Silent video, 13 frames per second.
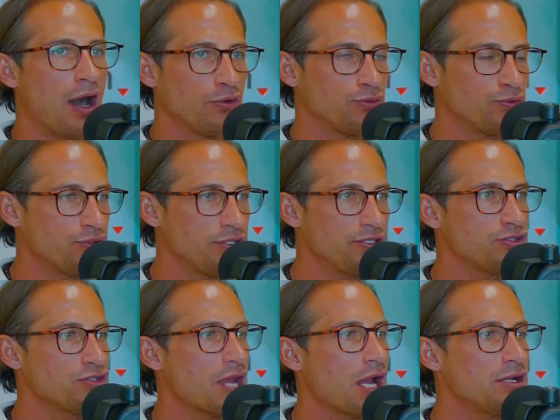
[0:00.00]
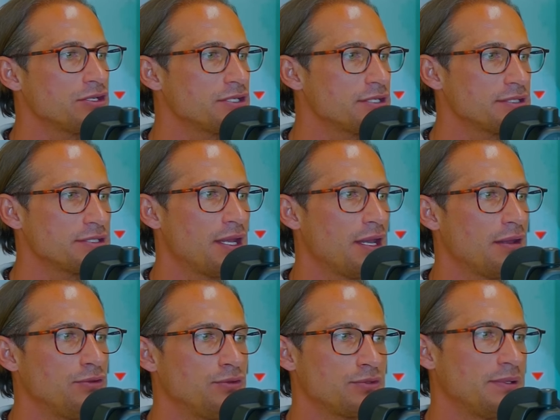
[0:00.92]
How to do these challenges?
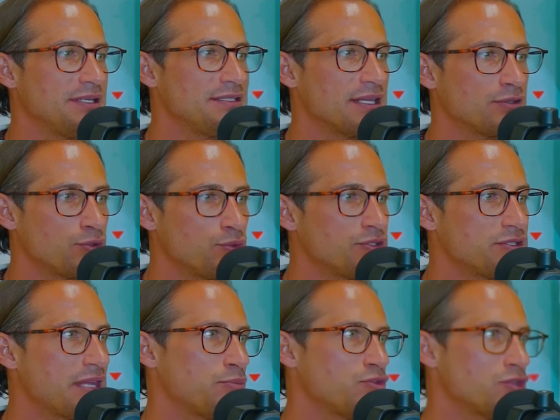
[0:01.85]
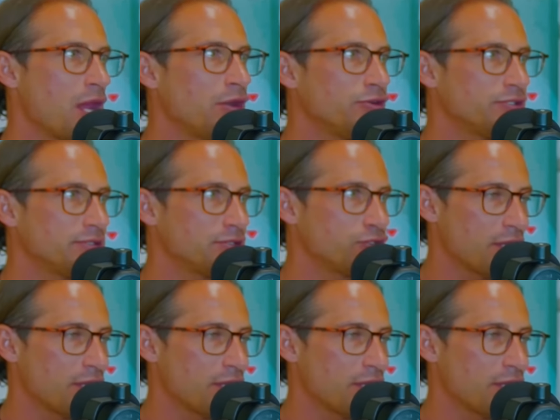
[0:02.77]
Usually these are two-step challenges,